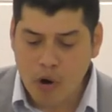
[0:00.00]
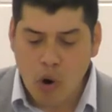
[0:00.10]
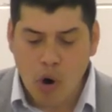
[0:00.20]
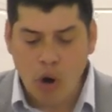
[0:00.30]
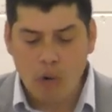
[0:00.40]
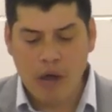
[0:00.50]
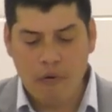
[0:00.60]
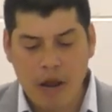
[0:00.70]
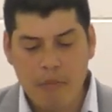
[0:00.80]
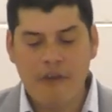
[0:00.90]
all
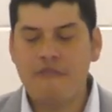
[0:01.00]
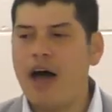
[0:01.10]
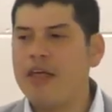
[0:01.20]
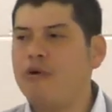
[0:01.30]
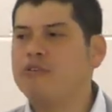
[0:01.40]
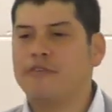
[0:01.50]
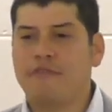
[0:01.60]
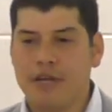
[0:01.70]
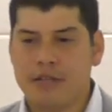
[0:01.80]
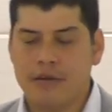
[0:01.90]
wherein my father was
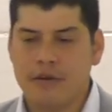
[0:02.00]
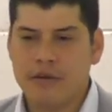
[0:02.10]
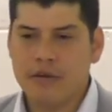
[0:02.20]
afflicted.